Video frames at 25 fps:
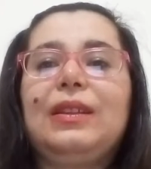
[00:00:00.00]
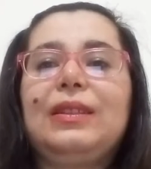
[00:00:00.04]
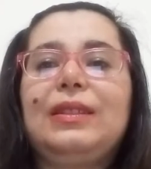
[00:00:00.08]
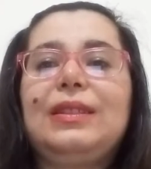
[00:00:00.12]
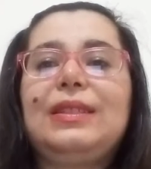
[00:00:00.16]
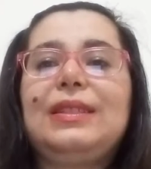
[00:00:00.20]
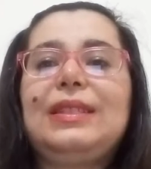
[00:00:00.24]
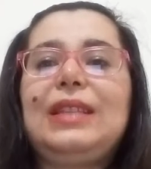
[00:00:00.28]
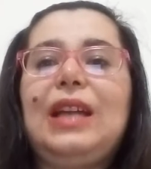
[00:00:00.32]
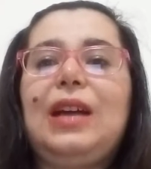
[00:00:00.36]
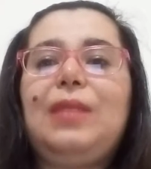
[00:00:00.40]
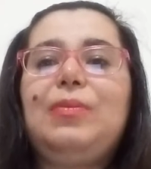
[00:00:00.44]

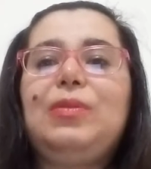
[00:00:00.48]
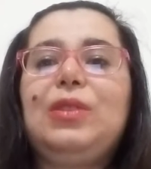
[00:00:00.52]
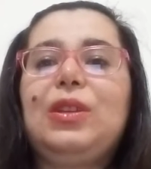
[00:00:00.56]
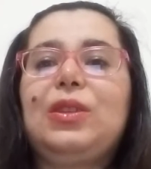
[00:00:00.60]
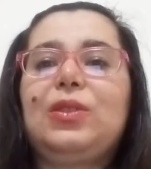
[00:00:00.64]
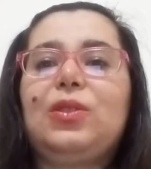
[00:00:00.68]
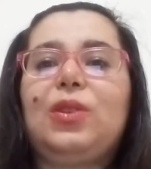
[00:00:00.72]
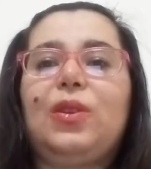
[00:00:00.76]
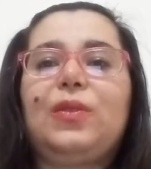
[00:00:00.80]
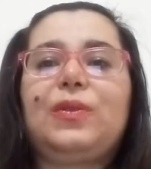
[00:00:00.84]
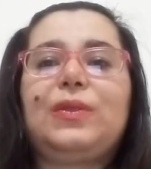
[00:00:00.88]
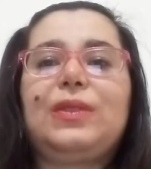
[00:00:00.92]
The
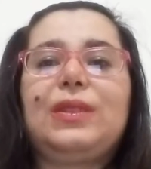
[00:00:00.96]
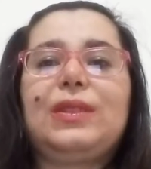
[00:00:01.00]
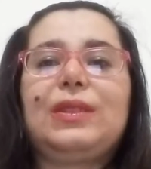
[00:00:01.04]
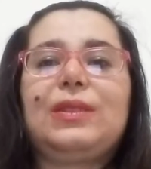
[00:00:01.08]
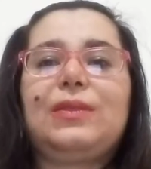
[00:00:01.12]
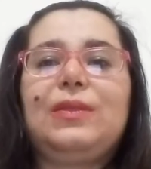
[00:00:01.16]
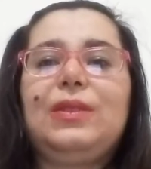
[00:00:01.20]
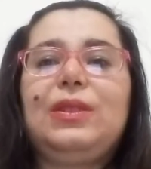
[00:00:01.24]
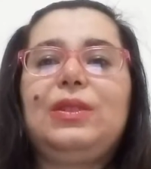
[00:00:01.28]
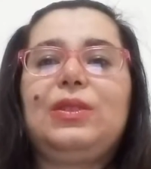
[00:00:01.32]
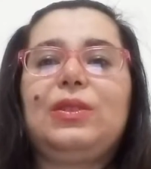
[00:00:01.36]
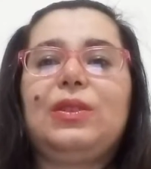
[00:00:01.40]
subject of
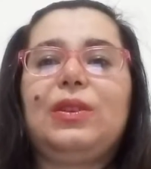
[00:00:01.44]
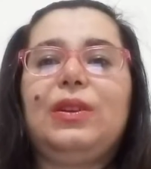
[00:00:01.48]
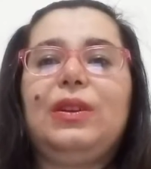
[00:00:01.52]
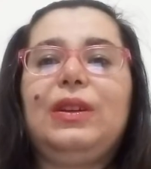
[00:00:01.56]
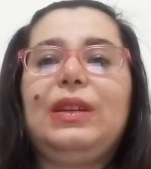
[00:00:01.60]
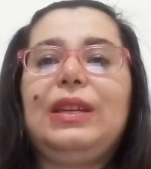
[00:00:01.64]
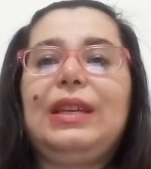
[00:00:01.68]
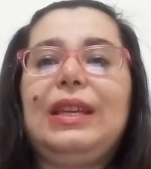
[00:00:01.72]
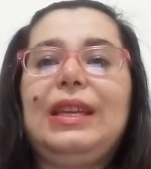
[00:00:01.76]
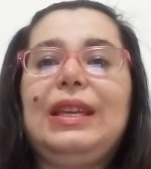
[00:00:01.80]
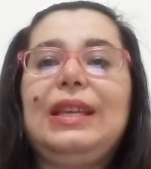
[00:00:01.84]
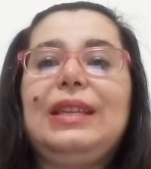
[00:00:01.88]
this
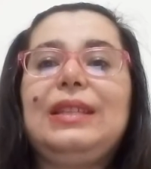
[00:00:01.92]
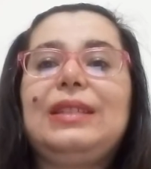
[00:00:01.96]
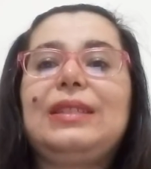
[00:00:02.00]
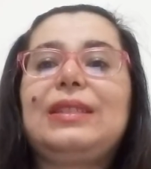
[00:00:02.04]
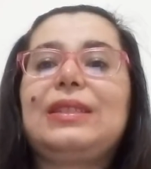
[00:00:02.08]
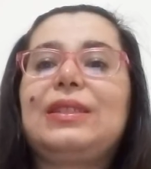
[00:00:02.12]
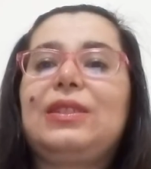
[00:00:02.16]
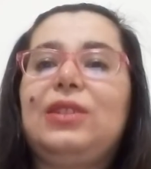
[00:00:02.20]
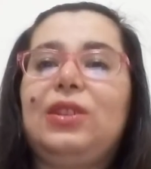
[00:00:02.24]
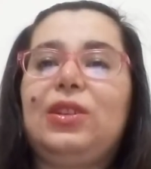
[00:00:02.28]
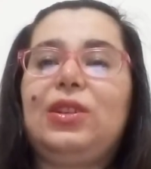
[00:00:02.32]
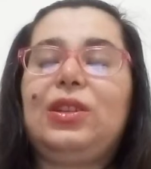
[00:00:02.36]
video
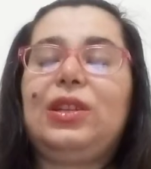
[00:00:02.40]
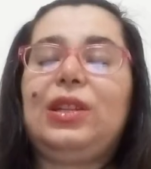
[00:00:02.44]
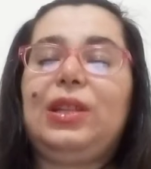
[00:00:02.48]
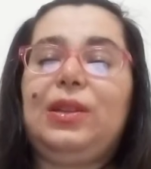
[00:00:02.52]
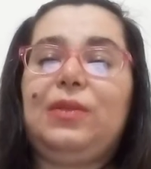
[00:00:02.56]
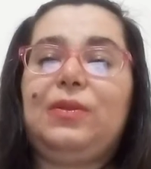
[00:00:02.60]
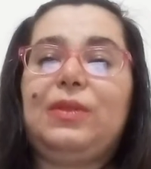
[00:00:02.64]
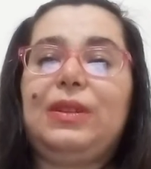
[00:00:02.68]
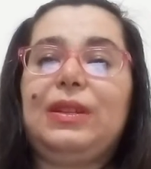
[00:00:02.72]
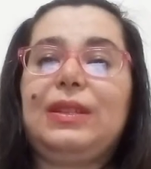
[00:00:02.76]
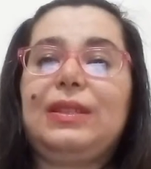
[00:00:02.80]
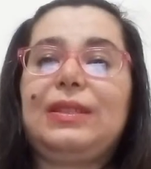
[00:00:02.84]
is
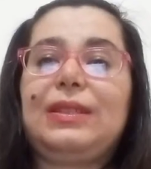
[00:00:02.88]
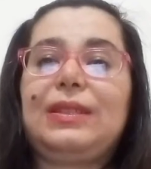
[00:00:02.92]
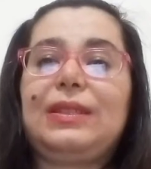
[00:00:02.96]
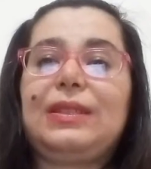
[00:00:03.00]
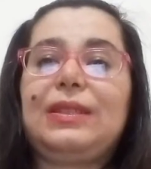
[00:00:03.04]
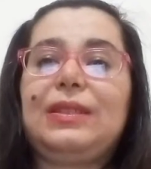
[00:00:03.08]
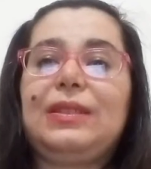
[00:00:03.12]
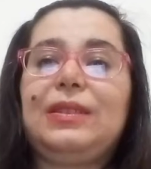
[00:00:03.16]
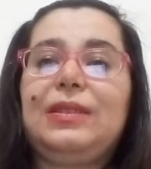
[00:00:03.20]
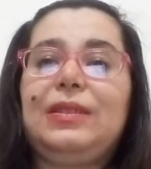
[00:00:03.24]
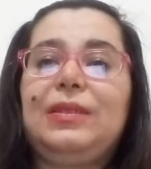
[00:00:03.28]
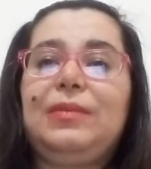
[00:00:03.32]

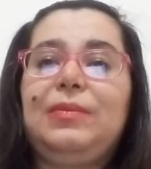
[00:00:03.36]
coronavirus.